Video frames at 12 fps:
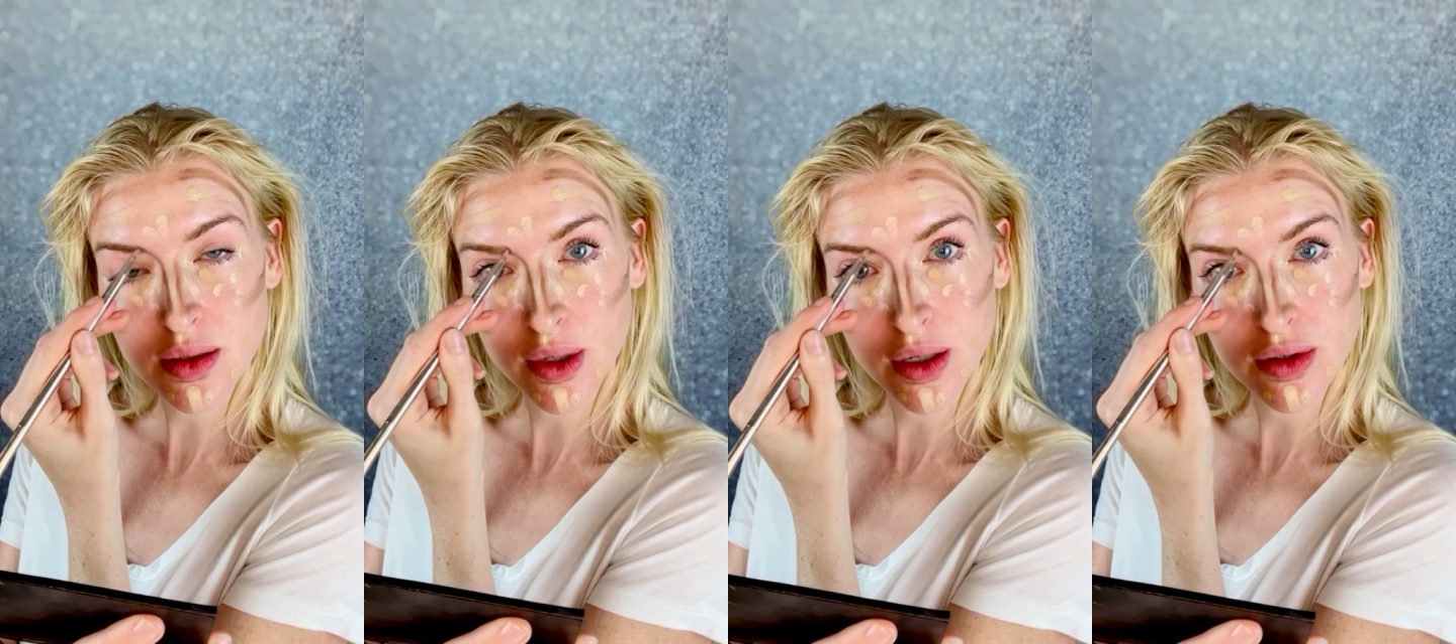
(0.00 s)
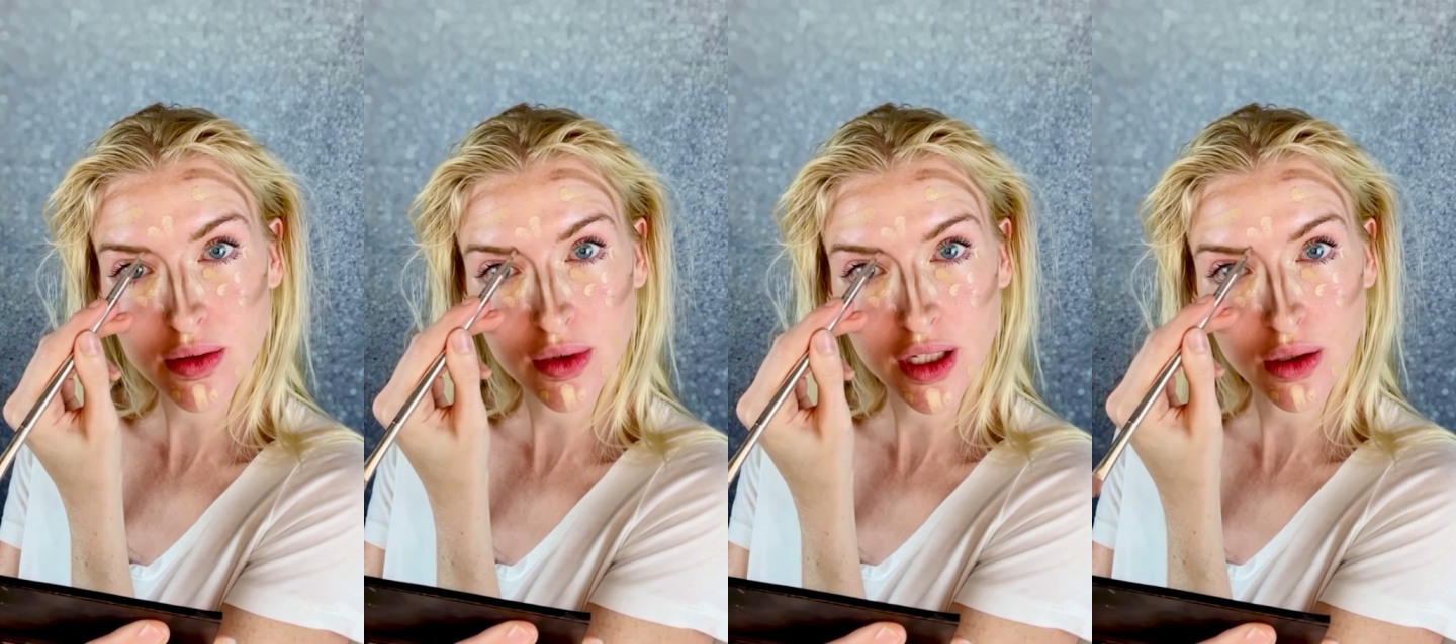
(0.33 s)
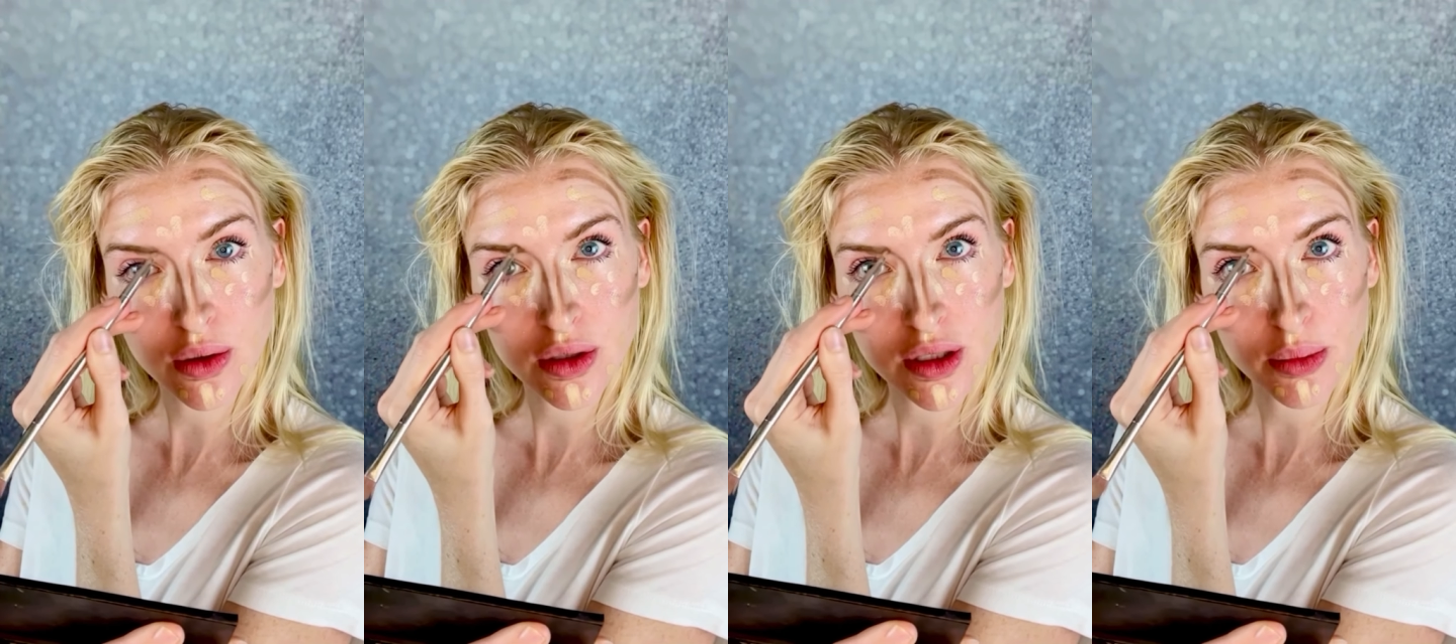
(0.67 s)
when it was really
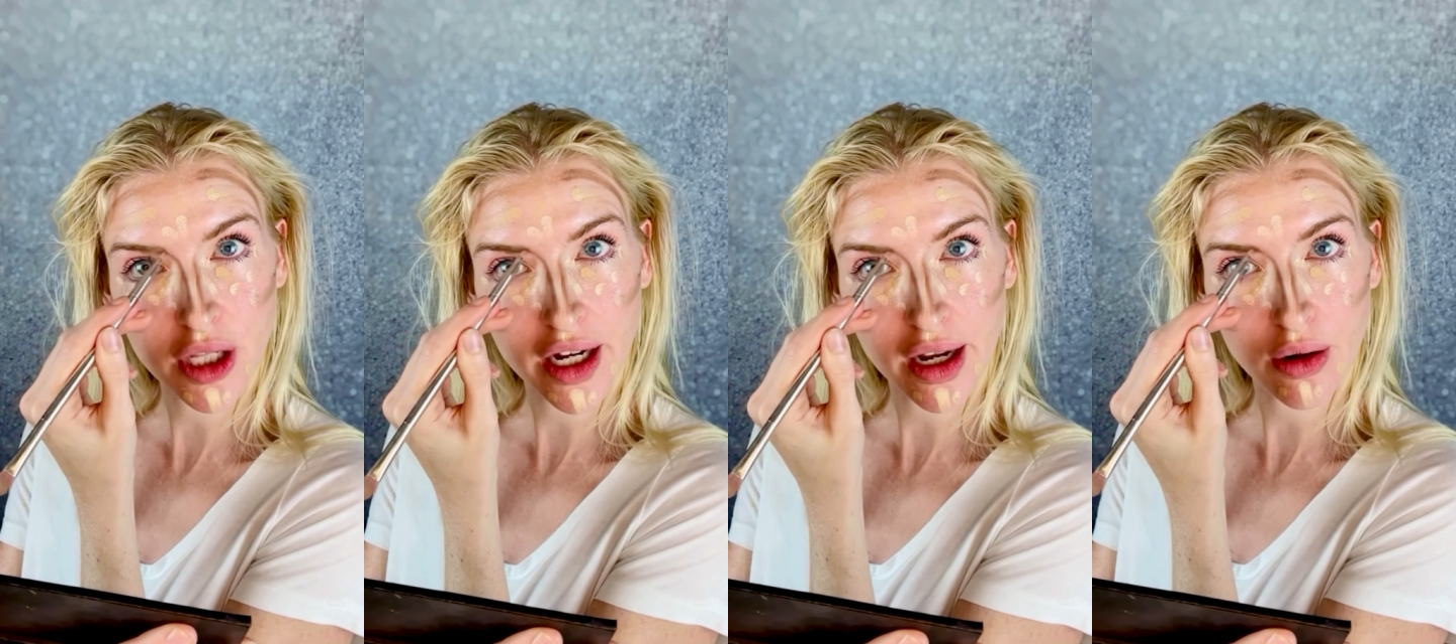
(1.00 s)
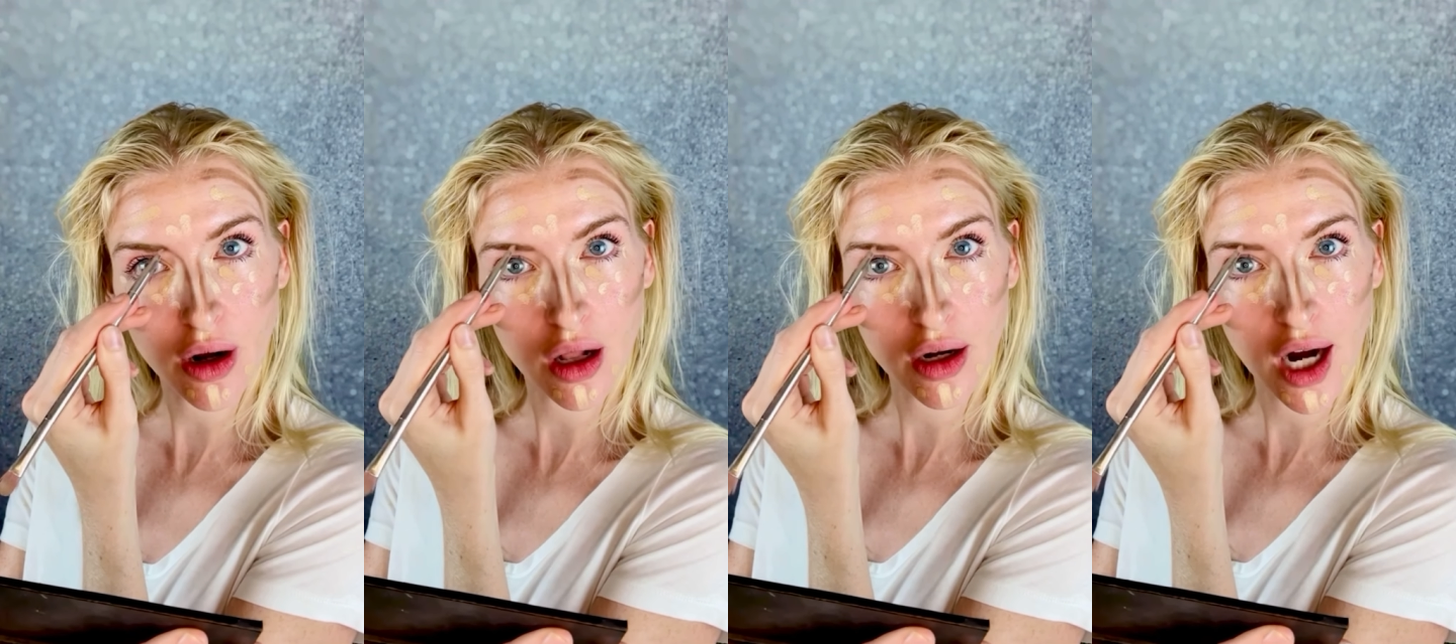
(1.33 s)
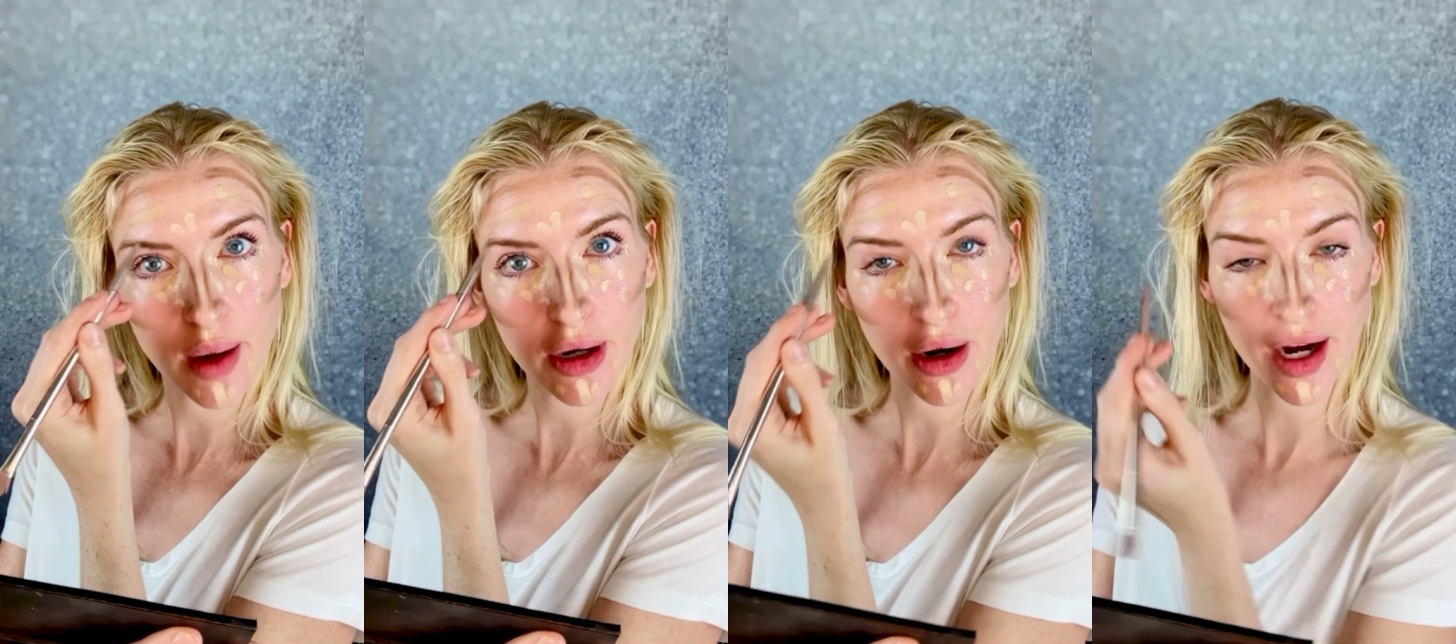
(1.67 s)
cool to pluck out all our
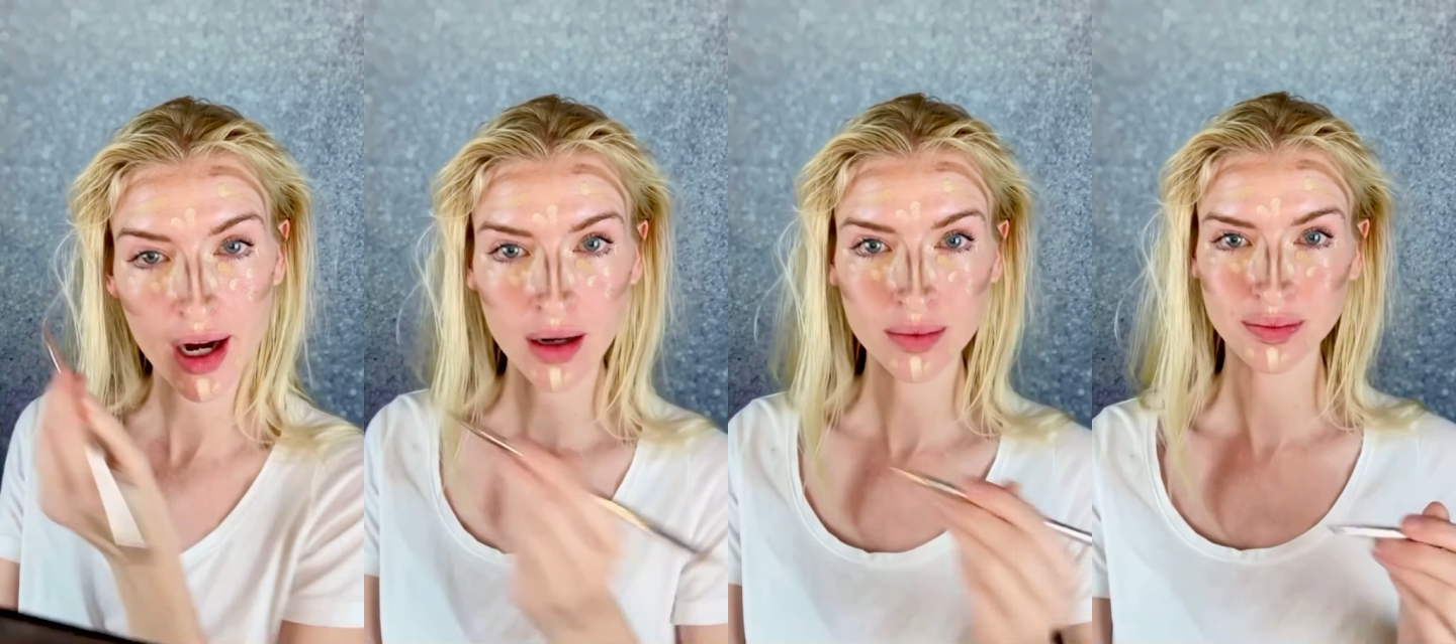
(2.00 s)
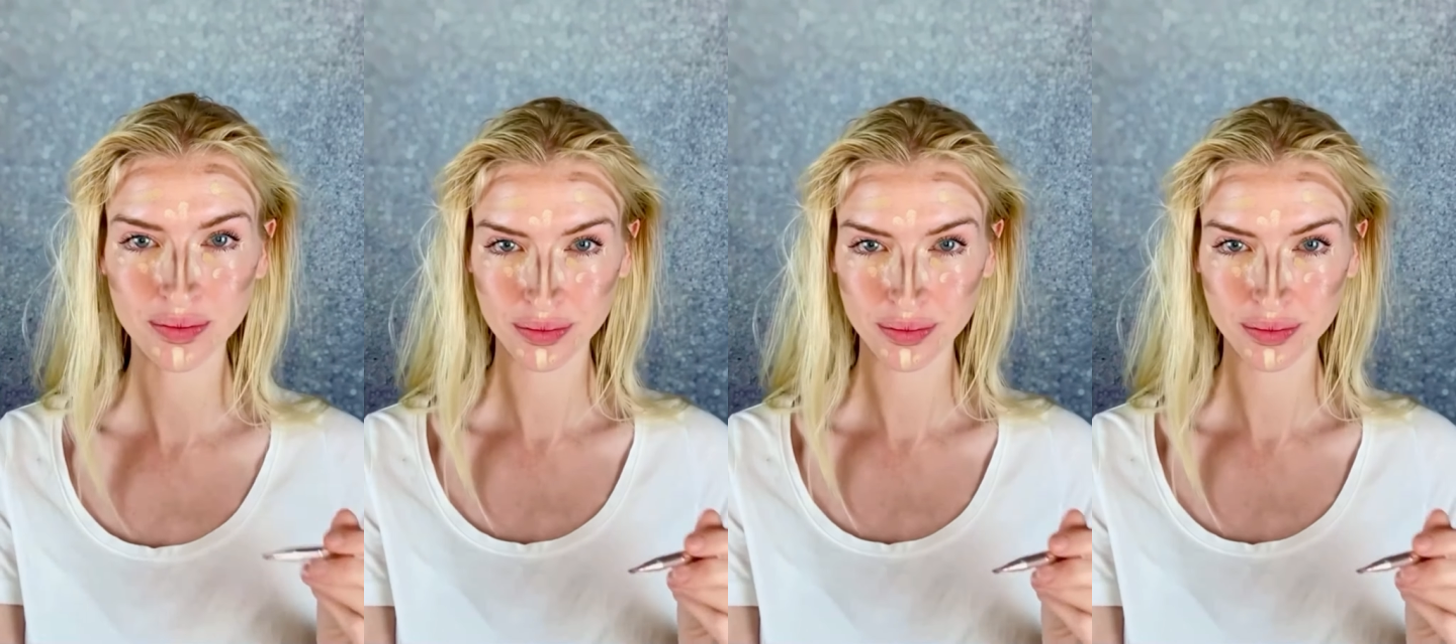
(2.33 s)
eyebrow hair.